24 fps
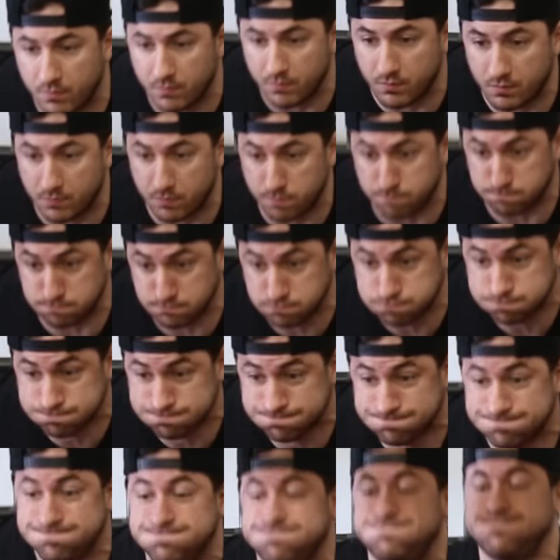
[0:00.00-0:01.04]
squats,
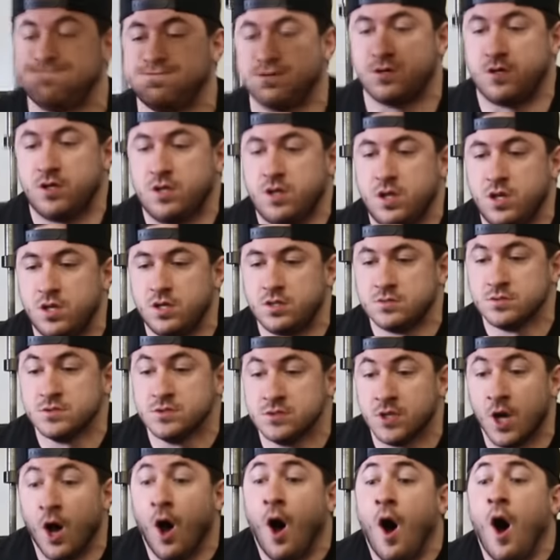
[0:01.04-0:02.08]
and here's my boy
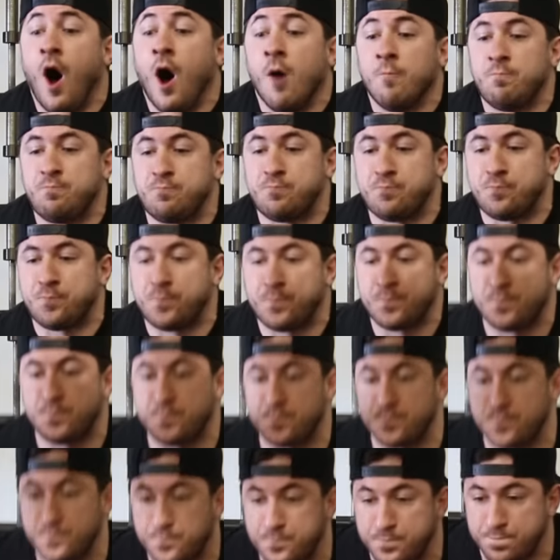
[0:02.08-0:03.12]
Silent Mike banging out
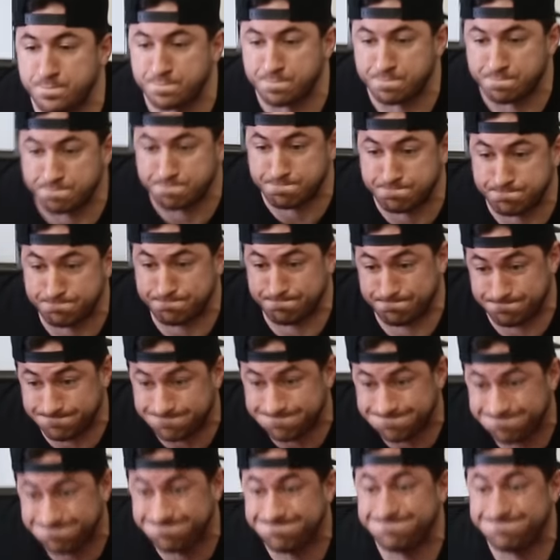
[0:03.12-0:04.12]
them squats. Just